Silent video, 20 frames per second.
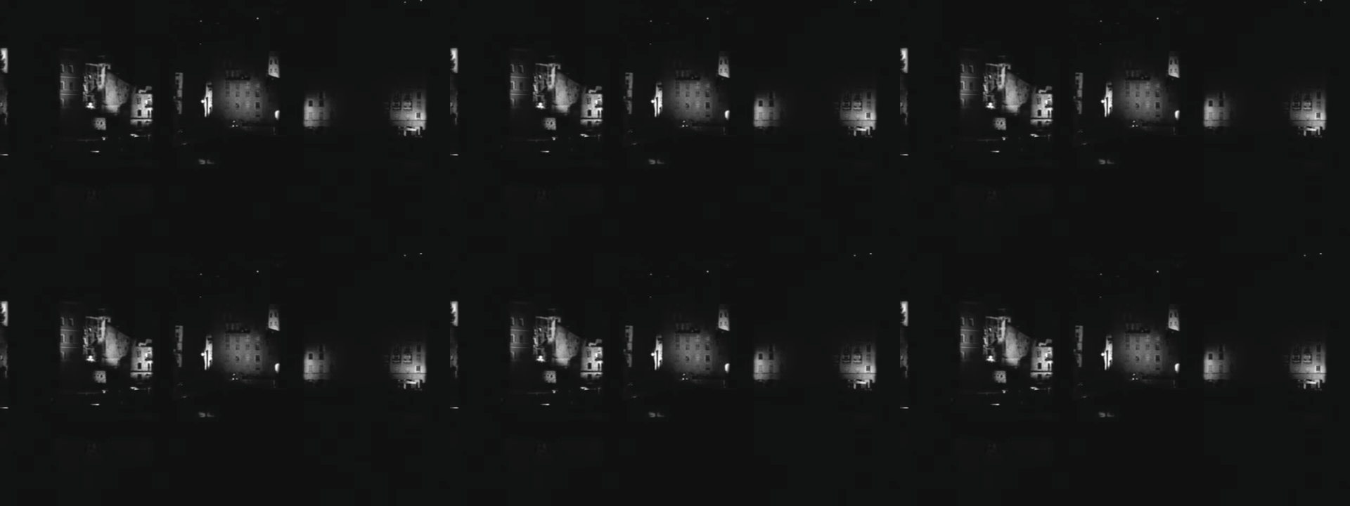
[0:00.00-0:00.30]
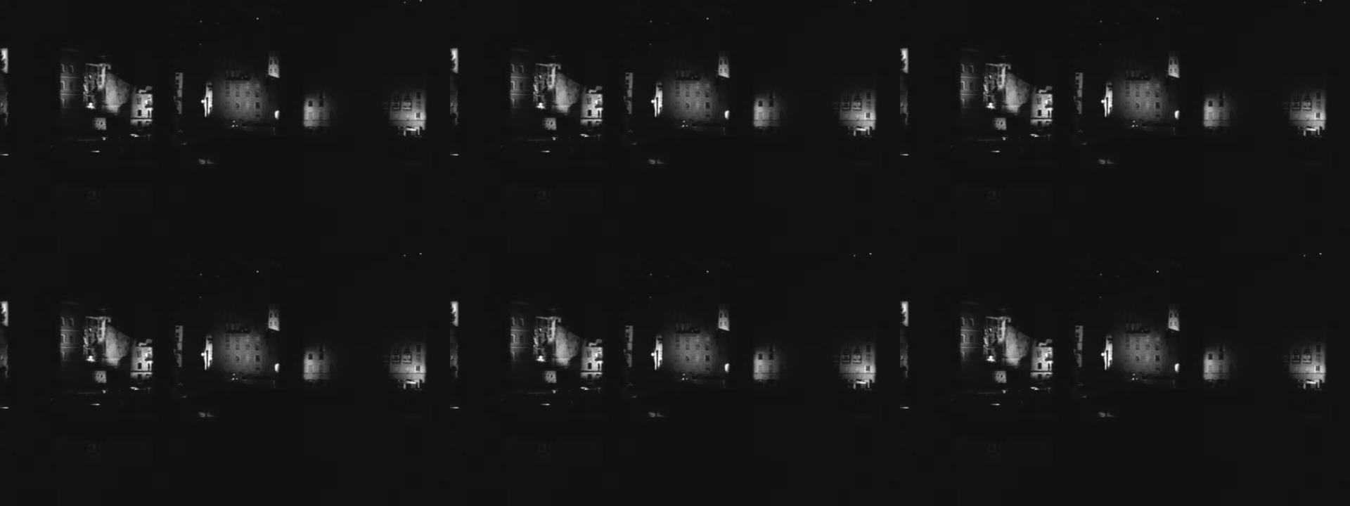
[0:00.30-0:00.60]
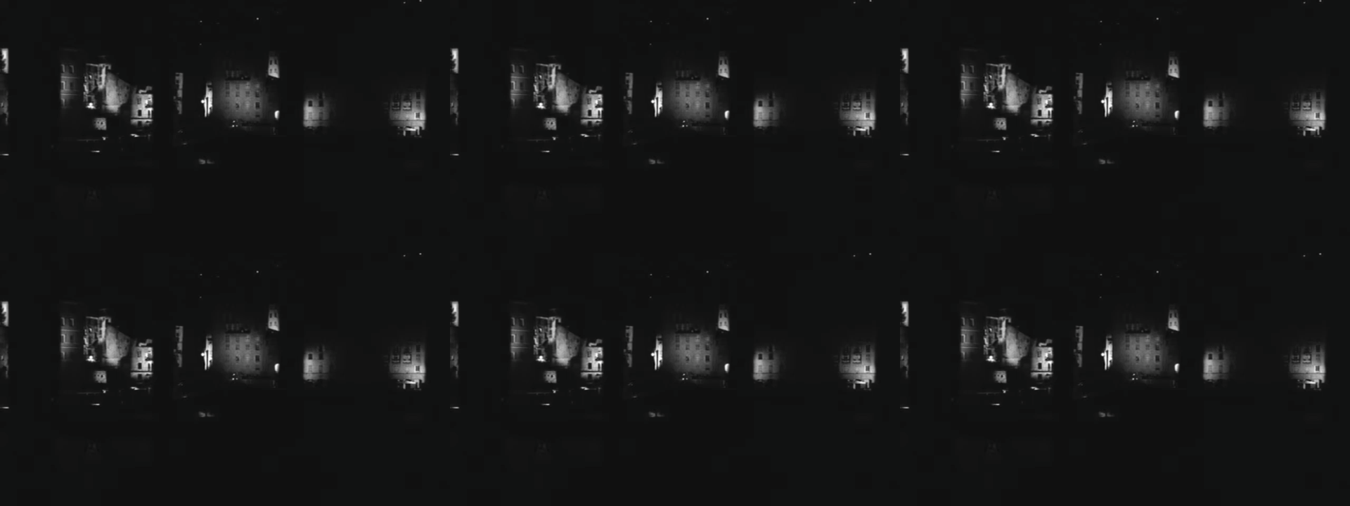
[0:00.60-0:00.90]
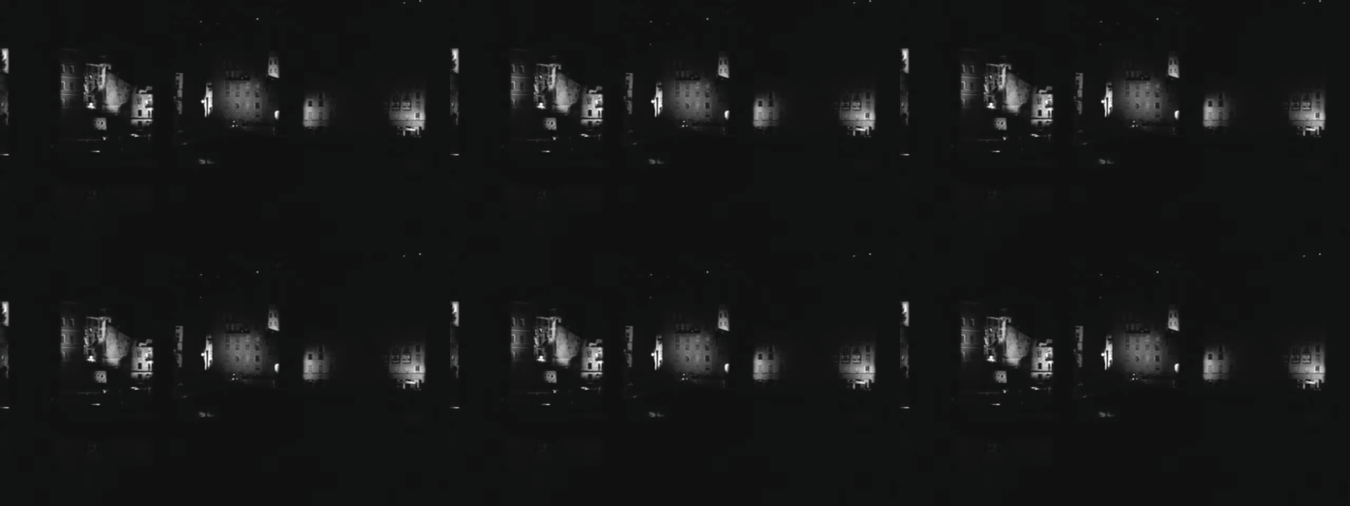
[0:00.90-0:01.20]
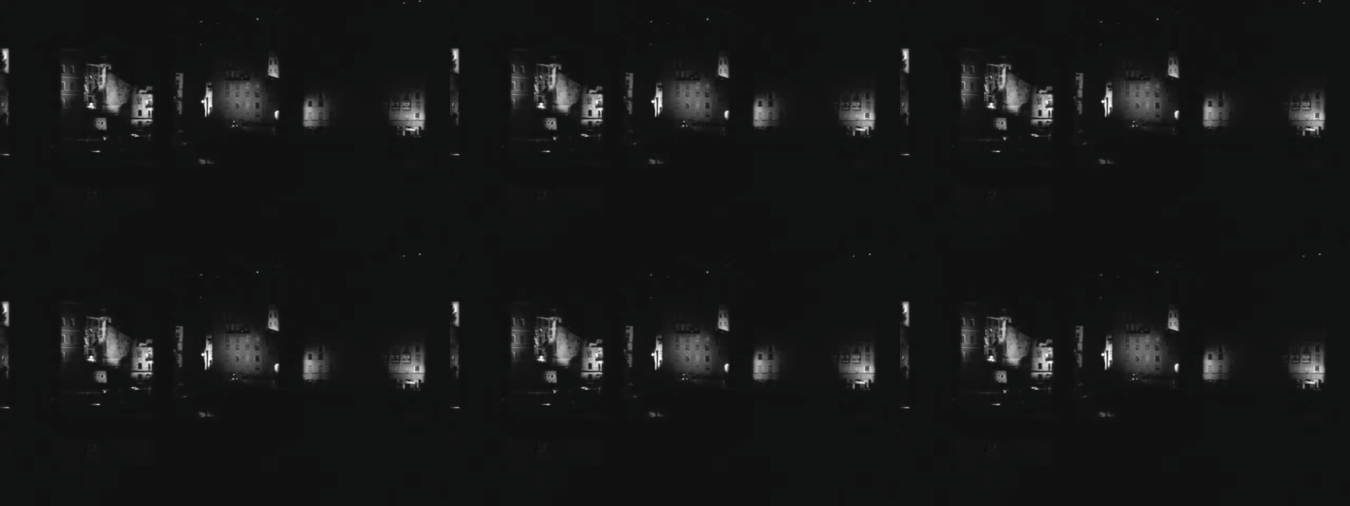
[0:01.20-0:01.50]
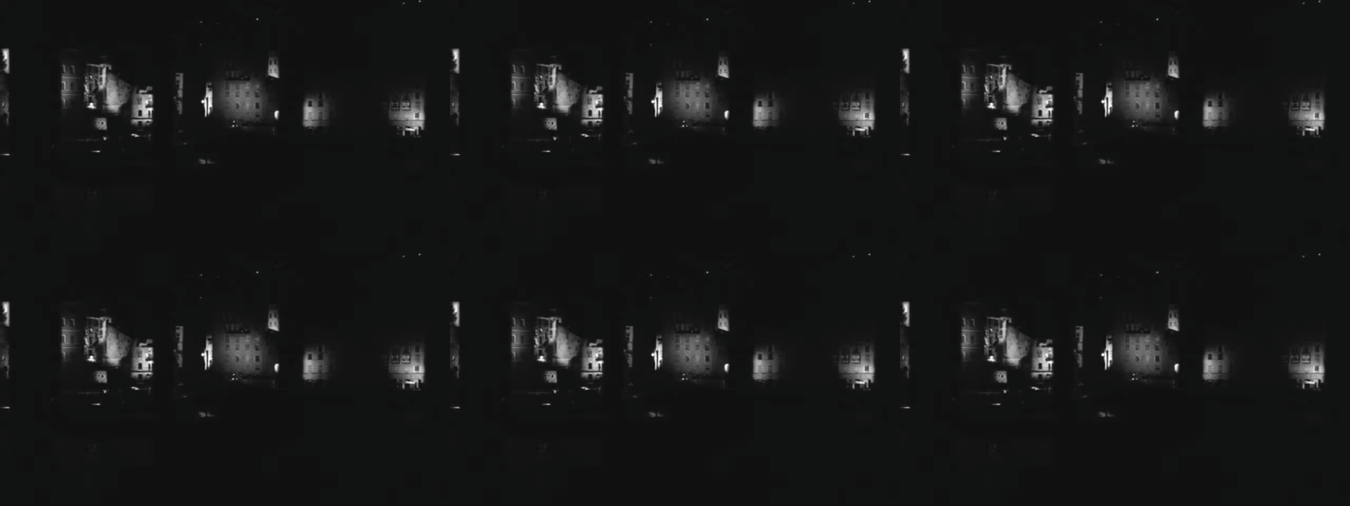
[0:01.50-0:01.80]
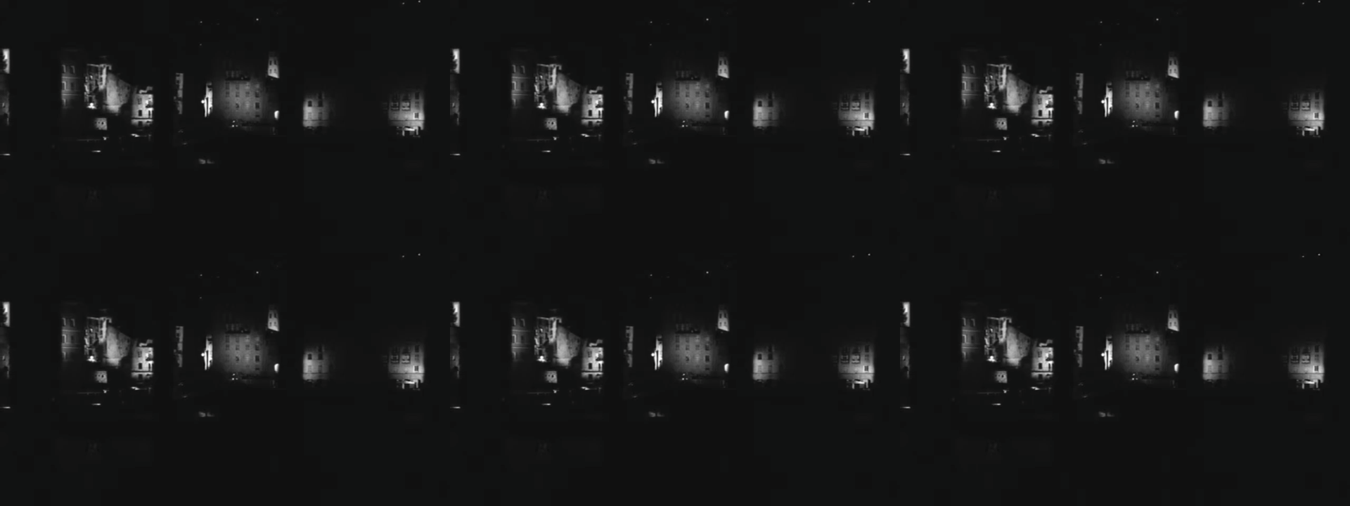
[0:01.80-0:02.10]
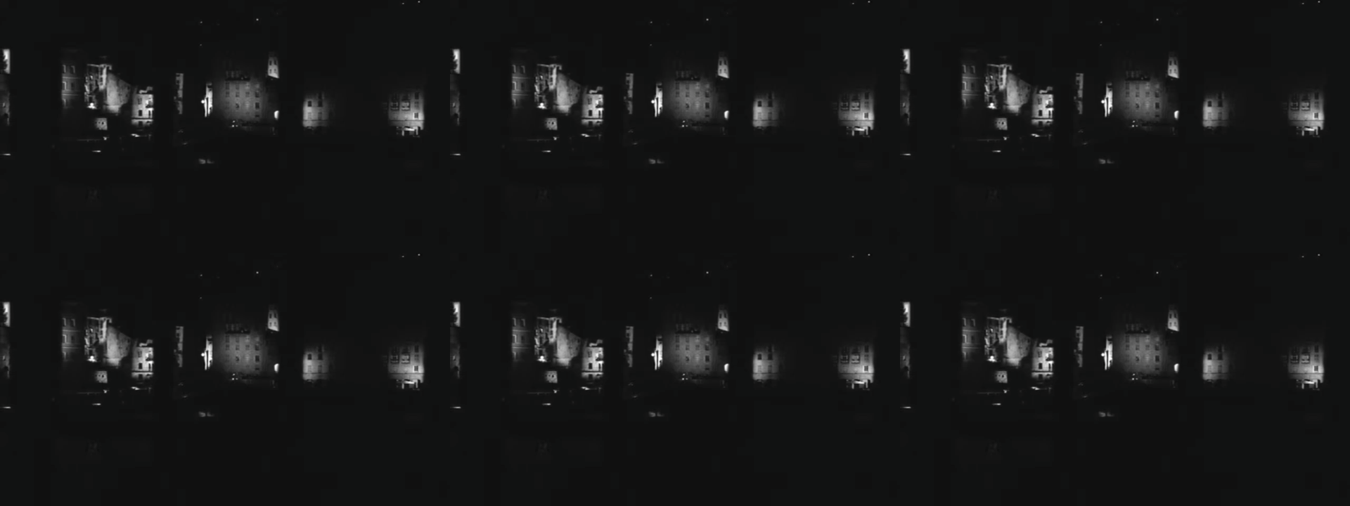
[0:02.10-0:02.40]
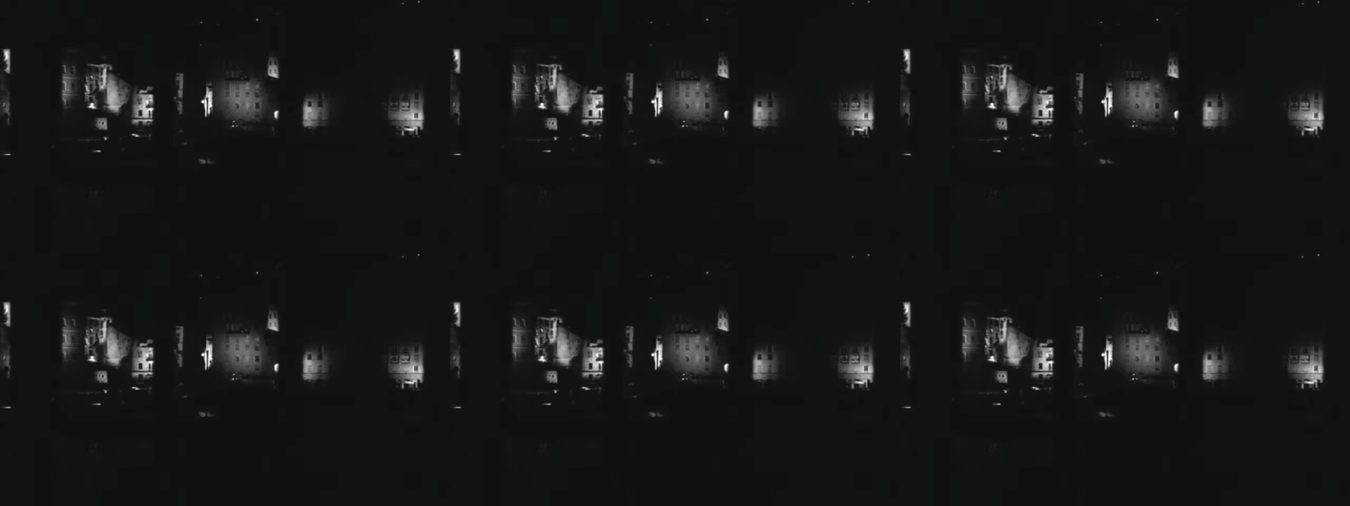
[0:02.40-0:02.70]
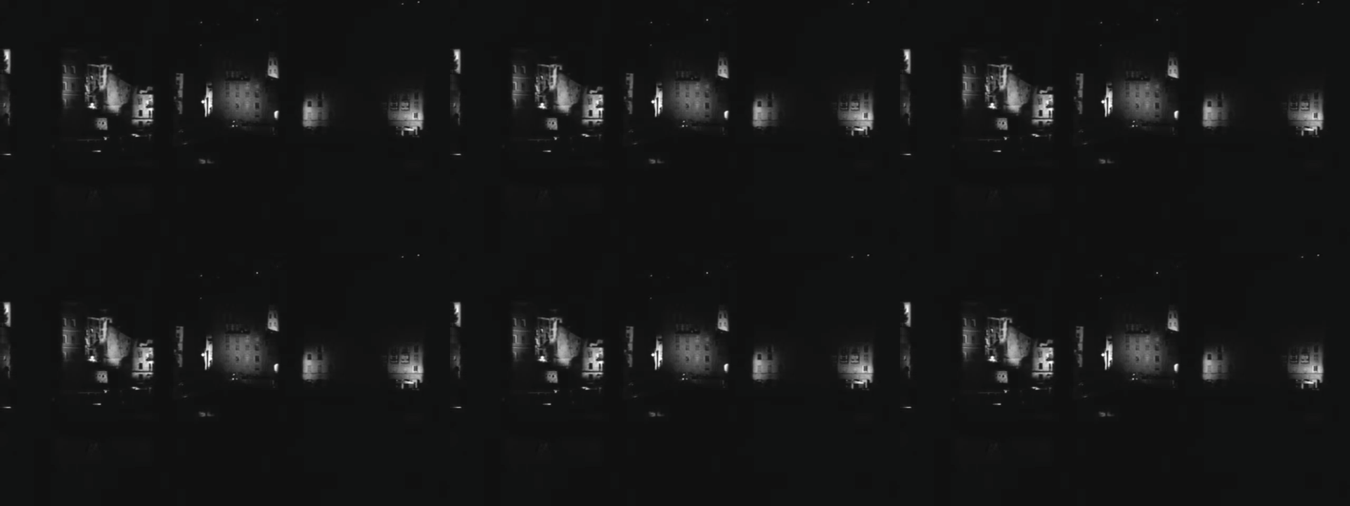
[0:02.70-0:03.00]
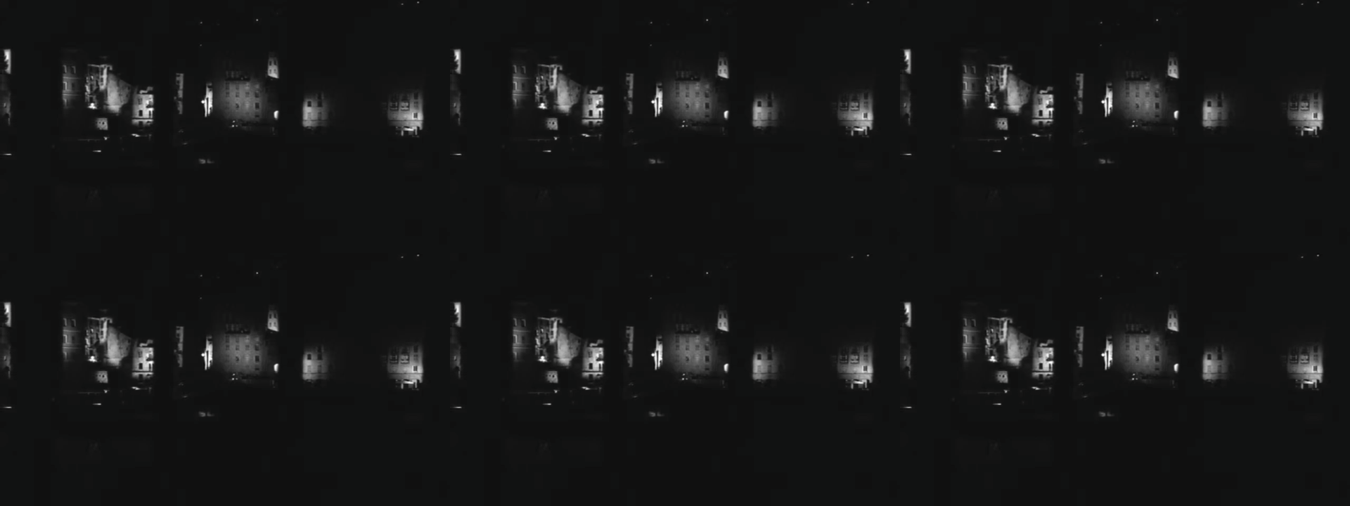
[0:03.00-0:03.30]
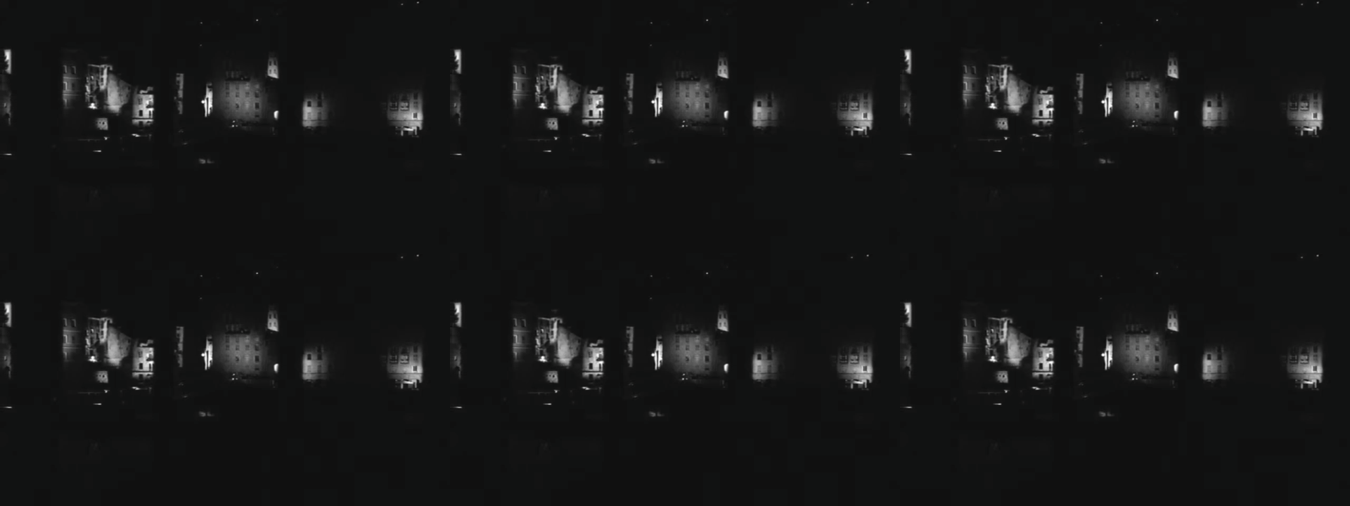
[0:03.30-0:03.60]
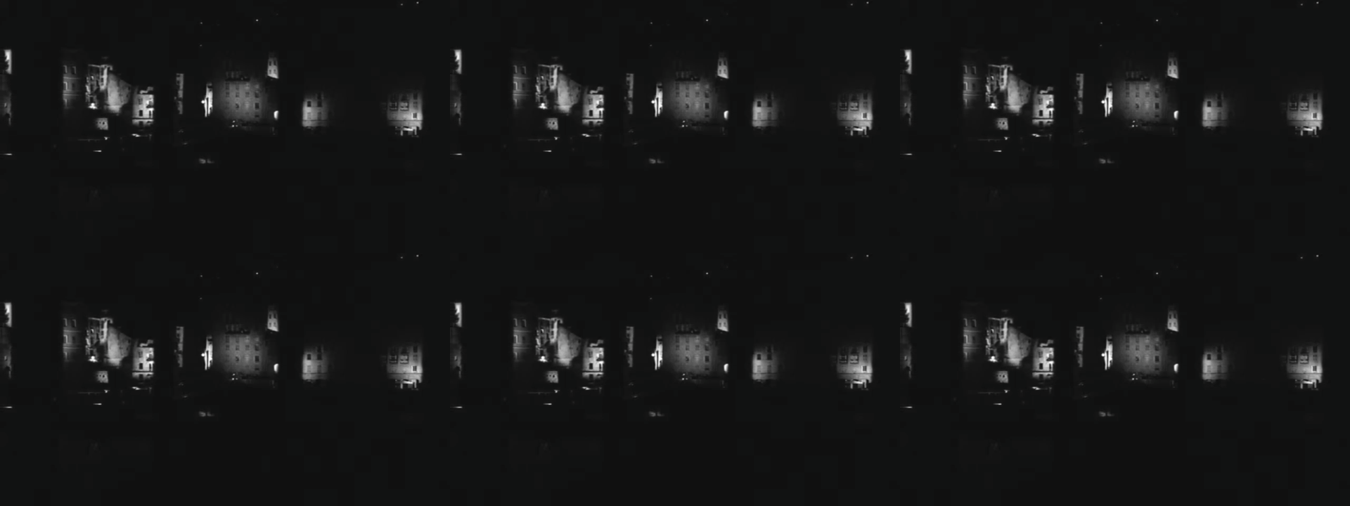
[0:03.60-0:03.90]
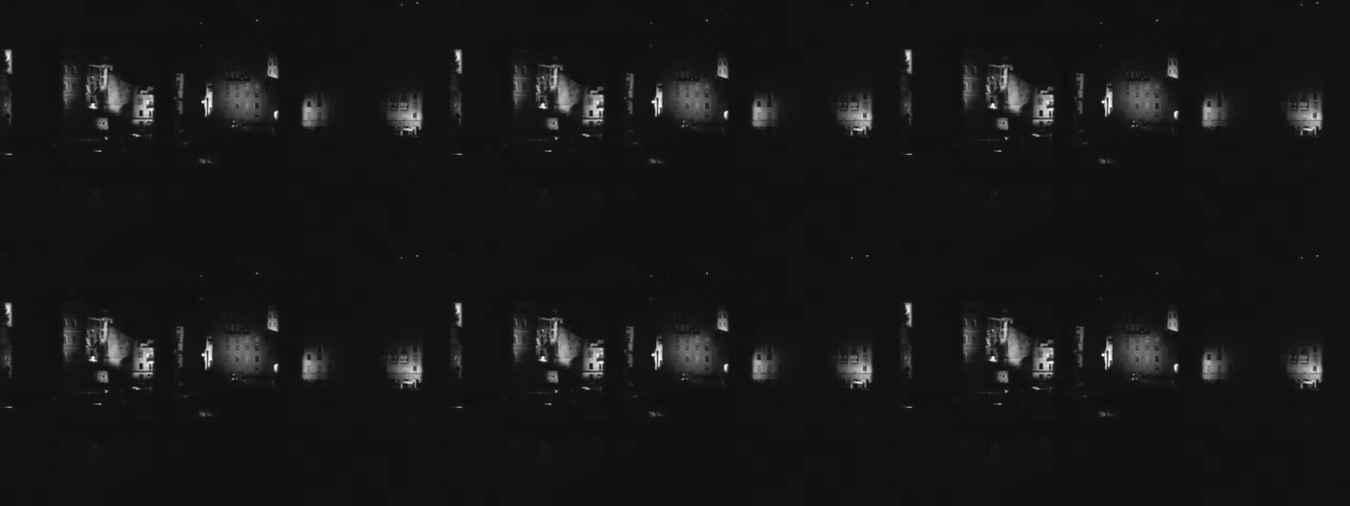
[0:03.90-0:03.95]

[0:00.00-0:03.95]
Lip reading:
Nobody's mouth can be seen.